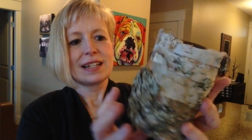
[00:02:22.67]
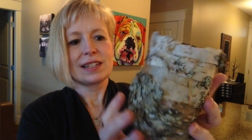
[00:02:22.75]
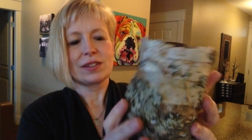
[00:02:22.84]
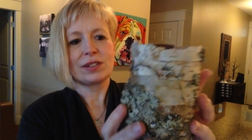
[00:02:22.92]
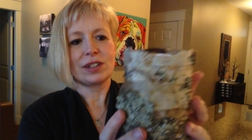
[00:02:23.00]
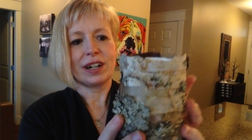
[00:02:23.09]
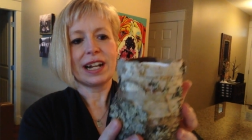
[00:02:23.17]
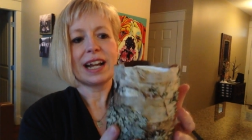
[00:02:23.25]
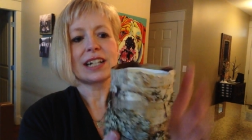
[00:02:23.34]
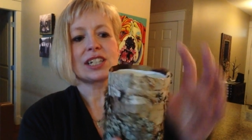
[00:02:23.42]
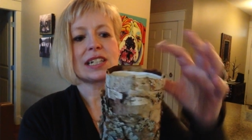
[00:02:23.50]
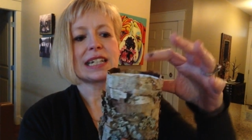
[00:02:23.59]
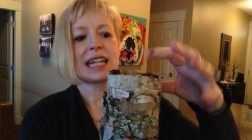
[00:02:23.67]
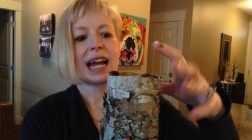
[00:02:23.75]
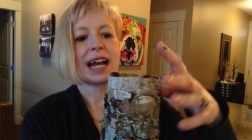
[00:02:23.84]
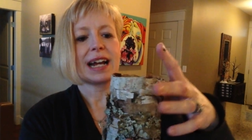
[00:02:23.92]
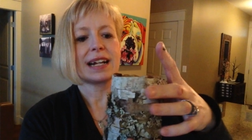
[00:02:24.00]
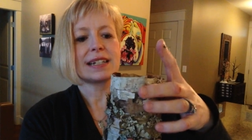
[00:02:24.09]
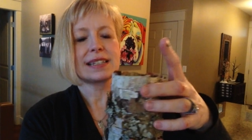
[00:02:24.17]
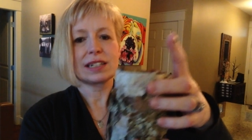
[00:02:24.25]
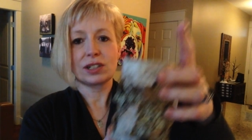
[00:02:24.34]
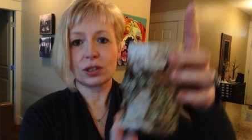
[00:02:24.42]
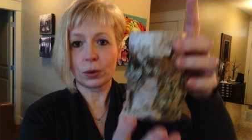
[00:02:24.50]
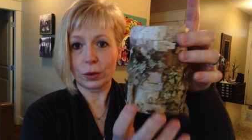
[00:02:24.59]
So Donna actually has a
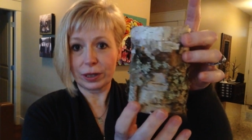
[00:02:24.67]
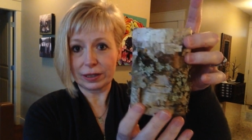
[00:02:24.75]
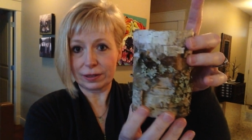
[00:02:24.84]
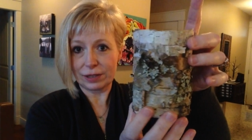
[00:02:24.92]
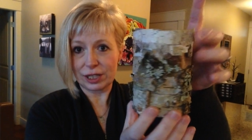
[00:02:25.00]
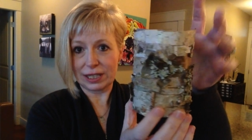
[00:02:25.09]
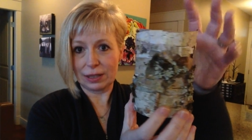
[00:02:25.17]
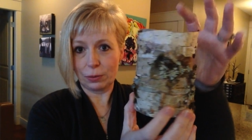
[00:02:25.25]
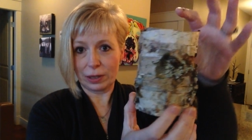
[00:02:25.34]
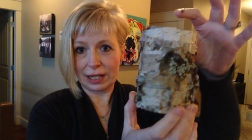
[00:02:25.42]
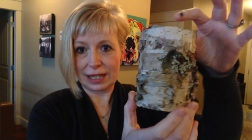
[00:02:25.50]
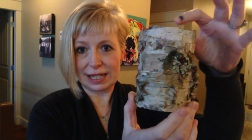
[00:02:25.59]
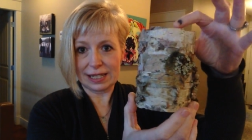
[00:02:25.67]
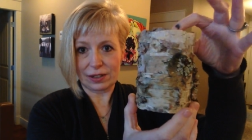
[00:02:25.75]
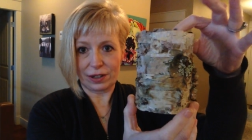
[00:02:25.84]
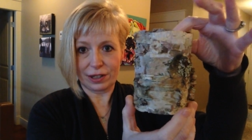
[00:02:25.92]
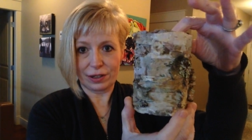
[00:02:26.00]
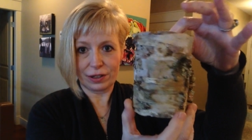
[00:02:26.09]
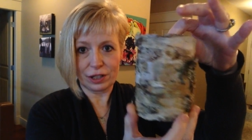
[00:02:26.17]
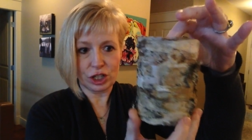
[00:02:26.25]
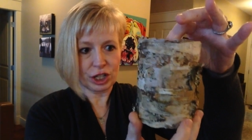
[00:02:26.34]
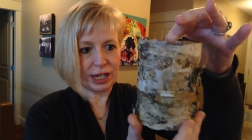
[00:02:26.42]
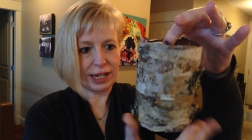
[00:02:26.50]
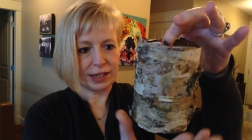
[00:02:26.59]
tutorial. She did one of these on her
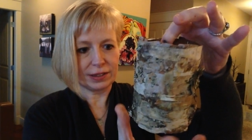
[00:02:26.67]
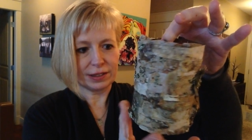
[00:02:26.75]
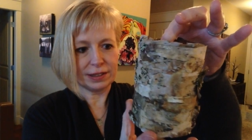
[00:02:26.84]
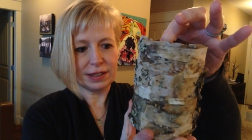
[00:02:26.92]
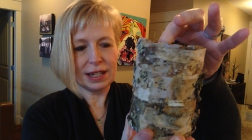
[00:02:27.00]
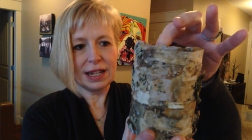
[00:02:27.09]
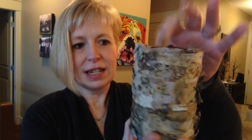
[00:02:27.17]
channel